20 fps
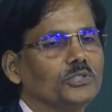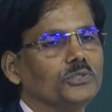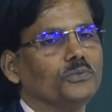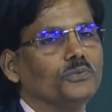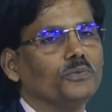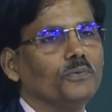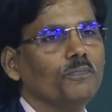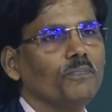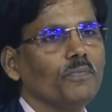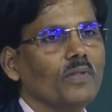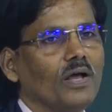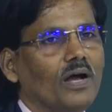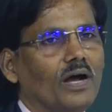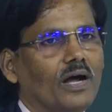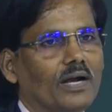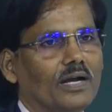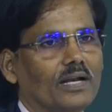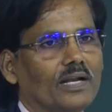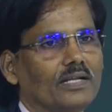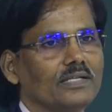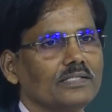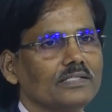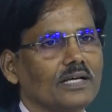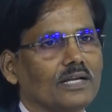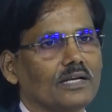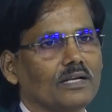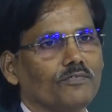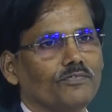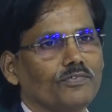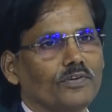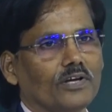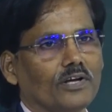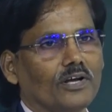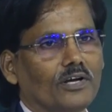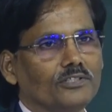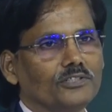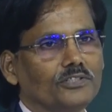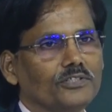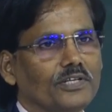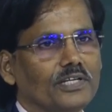to address that of a
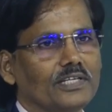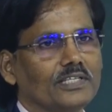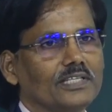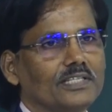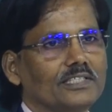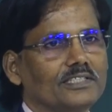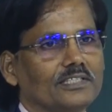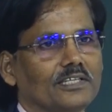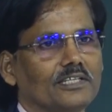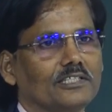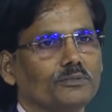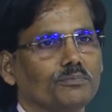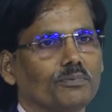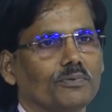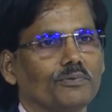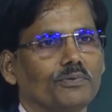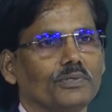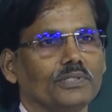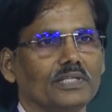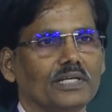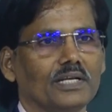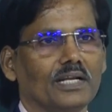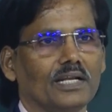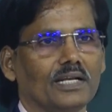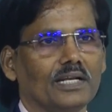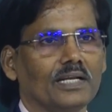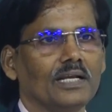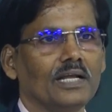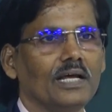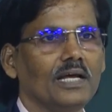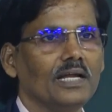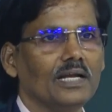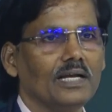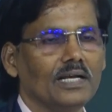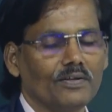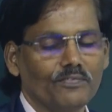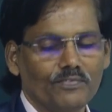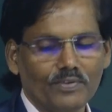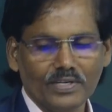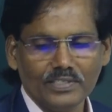conjugate heat transfer within a
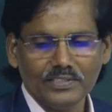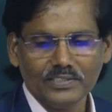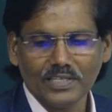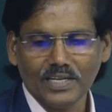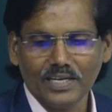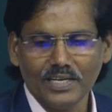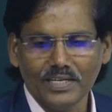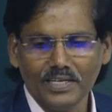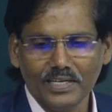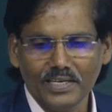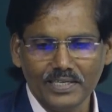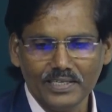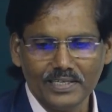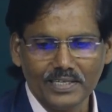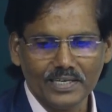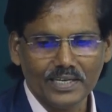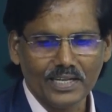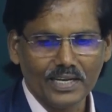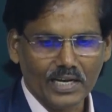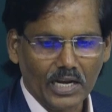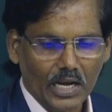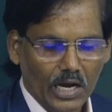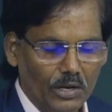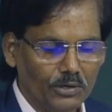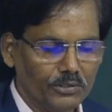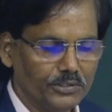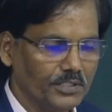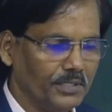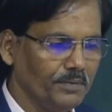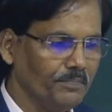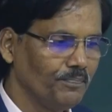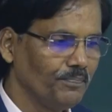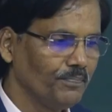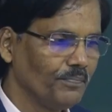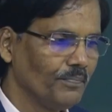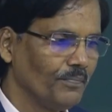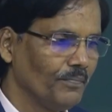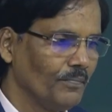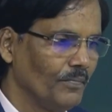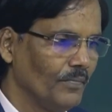differentially heated enclosure.
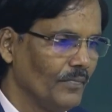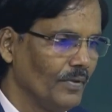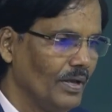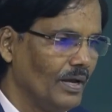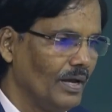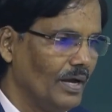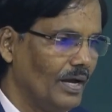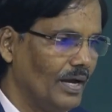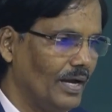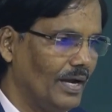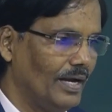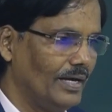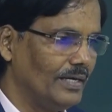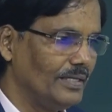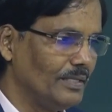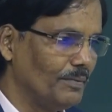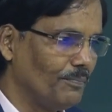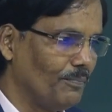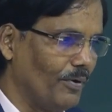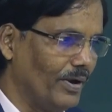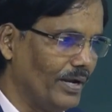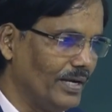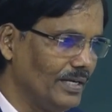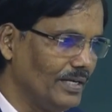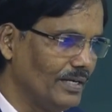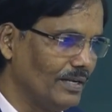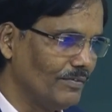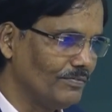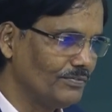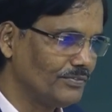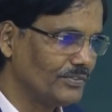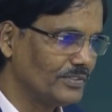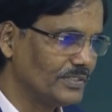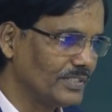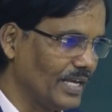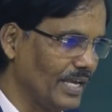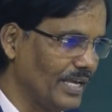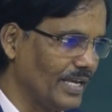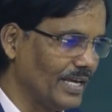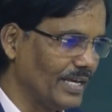And the point of
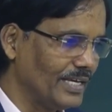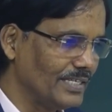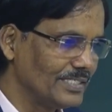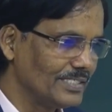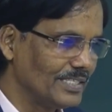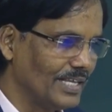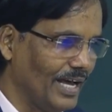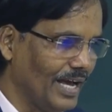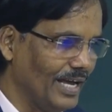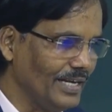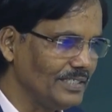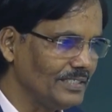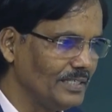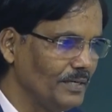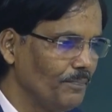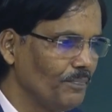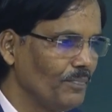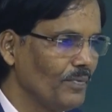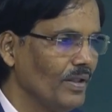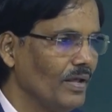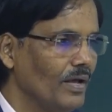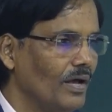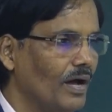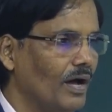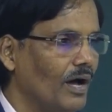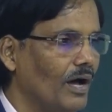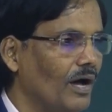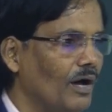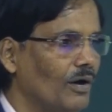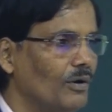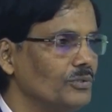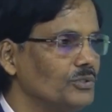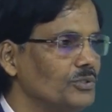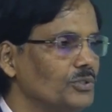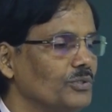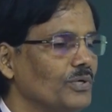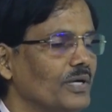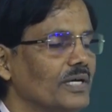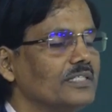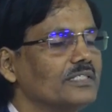saying is that how
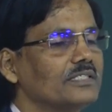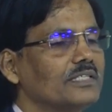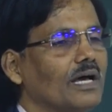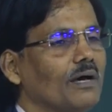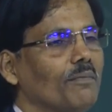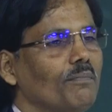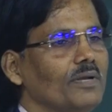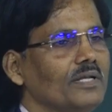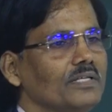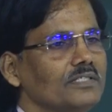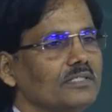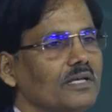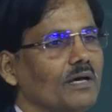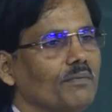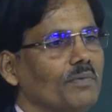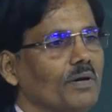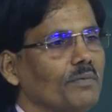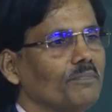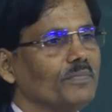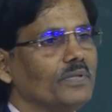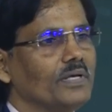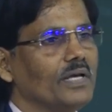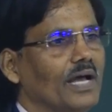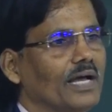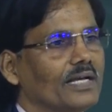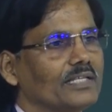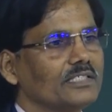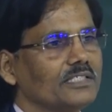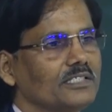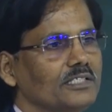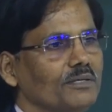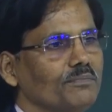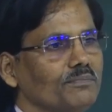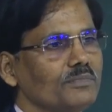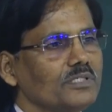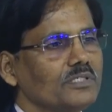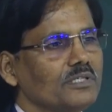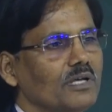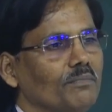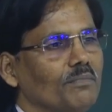to establish some of the axioms,
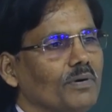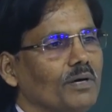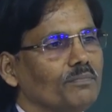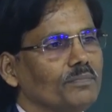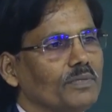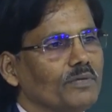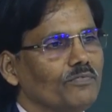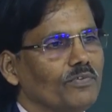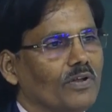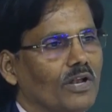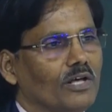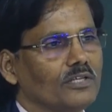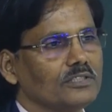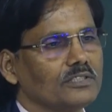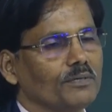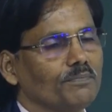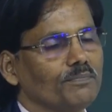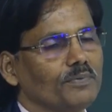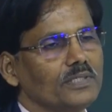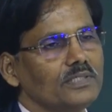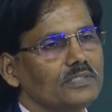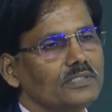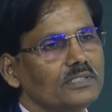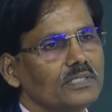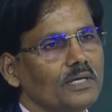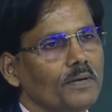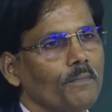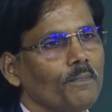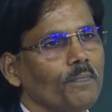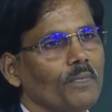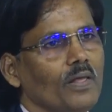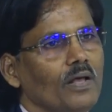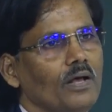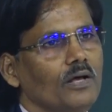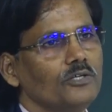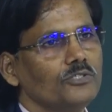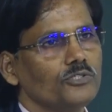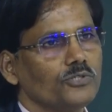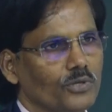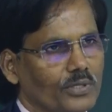some of the philosophies,
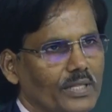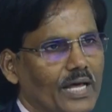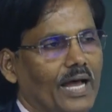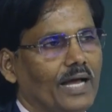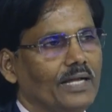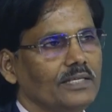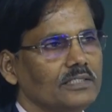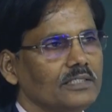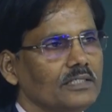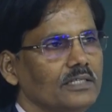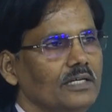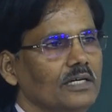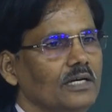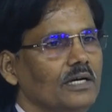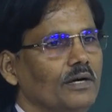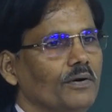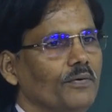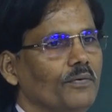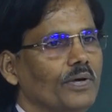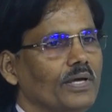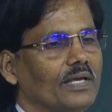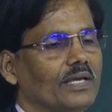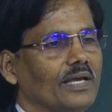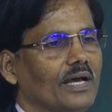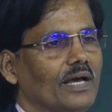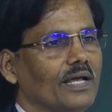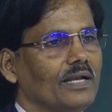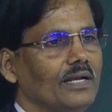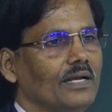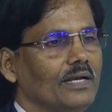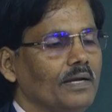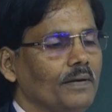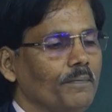so that we can